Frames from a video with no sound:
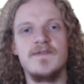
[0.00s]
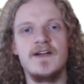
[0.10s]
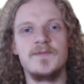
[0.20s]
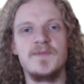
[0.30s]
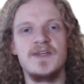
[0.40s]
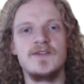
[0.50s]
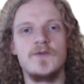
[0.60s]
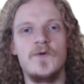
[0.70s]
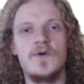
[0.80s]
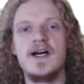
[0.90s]
development
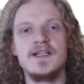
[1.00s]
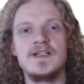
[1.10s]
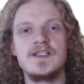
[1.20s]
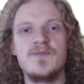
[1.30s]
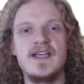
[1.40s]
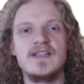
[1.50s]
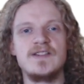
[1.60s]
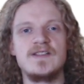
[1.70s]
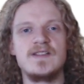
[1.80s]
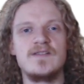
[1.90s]
or
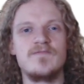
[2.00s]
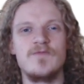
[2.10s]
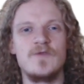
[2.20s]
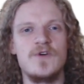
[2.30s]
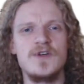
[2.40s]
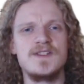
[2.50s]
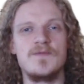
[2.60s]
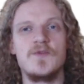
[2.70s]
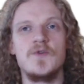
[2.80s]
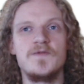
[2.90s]
unexpected
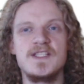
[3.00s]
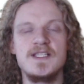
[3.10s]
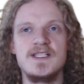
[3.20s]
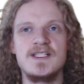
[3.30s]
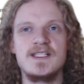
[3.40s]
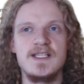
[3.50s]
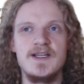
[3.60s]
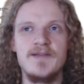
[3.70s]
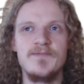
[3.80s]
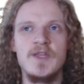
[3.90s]
roster moves is
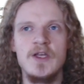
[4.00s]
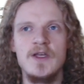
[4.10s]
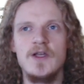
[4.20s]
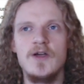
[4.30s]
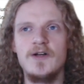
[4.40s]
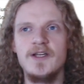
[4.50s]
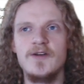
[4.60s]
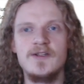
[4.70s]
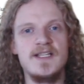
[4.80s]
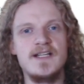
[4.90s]
Ollie
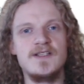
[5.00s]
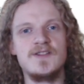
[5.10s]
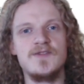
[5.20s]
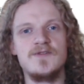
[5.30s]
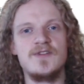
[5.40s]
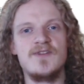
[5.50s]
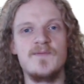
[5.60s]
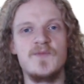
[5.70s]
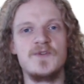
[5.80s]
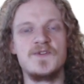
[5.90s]
Goethe added to the
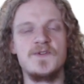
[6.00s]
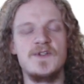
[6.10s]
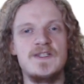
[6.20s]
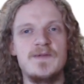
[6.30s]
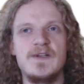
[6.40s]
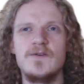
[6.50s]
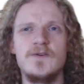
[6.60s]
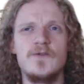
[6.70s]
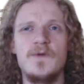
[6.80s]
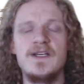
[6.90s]
Red Bull Junior team. I don't
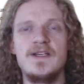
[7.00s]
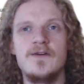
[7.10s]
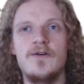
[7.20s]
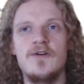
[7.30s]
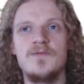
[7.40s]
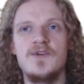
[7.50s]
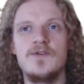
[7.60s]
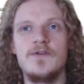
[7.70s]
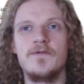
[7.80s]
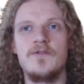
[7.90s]
know why they call him a
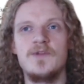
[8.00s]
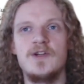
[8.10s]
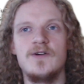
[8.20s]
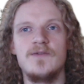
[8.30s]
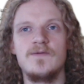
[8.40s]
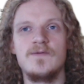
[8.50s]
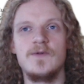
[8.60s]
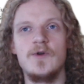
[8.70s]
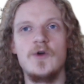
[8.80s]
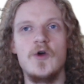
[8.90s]
Euro Formula
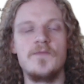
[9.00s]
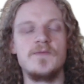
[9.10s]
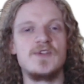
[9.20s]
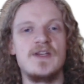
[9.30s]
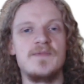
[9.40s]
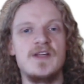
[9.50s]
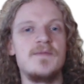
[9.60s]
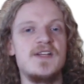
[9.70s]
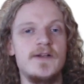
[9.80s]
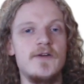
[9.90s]
Open champion. I
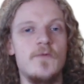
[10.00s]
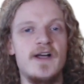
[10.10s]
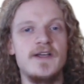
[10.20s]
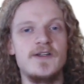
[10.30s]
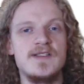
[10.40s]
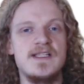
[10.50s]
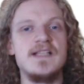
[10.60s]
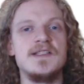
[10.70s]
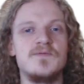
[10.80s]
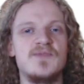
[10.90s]
mean, I know why, because he
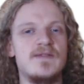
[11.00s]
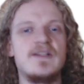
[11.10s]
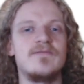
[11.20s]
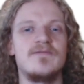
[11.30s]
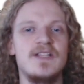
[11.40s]
is, but it